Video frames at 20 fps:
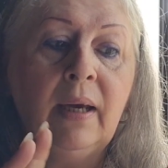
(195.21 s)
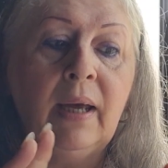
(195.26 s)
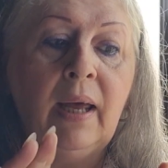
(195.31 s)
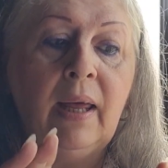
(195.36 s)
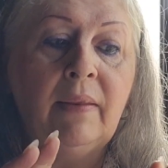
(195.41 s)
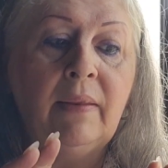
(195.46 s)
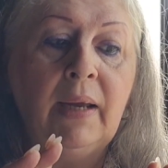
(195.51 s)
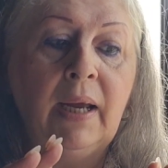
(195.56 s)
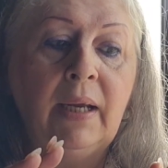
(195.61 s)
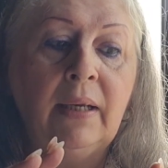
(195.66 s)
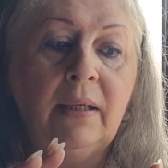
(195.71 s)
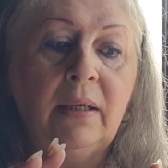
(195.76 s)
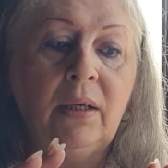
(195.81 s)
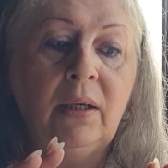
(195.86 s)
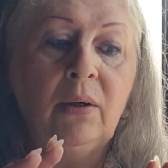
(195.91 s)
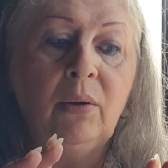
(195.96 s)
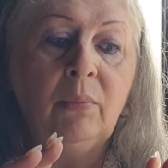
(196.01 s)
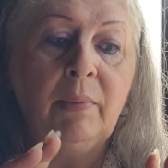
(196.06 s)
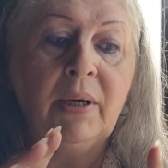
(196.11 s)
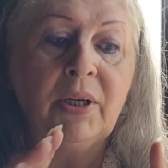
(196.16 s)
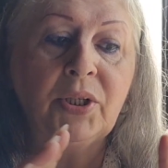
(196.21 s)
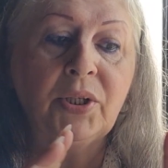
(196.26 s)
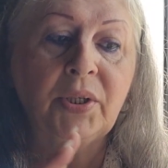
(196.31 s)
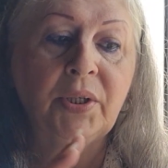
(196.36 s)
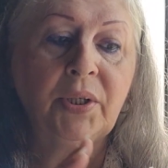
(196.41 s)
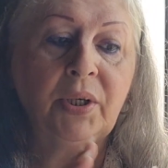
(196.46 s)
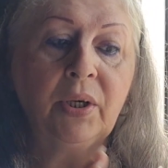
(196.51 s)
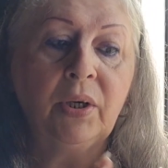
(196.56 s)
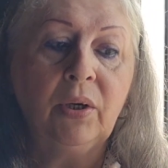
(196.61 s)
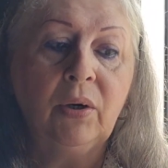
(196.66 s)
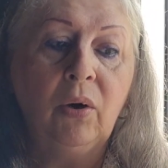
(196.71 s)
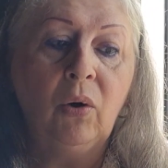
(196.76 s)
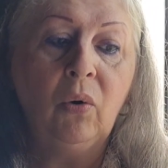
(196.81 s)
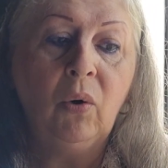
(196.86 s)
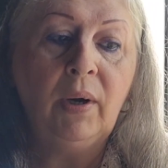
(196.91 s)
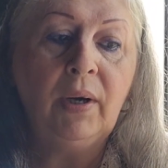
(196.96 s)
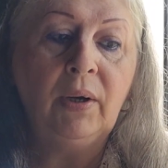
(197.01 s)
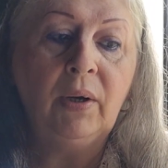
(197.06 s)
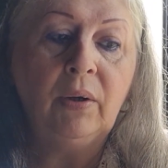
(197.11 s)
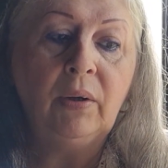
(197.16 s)
and then you measure your
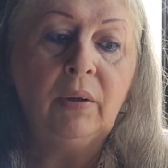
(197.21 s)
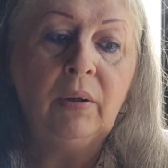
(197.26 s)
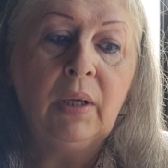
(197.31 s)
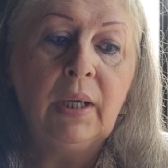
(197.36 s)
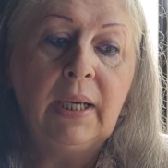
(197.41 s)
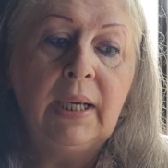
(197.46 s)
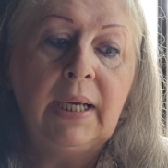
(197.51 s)
oil